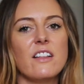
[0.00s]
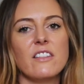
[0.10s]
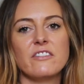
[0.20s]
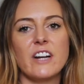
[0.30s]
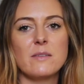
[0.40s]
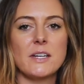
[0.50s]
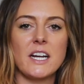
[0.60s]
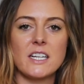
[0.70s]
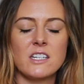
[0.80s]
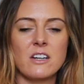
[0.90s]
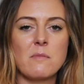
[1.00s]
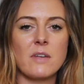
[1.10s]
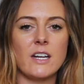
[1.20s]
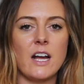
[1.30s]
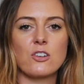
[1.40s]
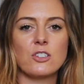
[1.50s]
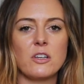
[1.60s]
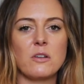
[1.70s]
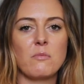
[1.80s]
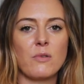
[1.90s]
the vitamin A serum can
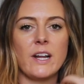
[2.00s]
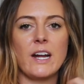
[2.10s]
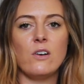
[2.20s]
actually bring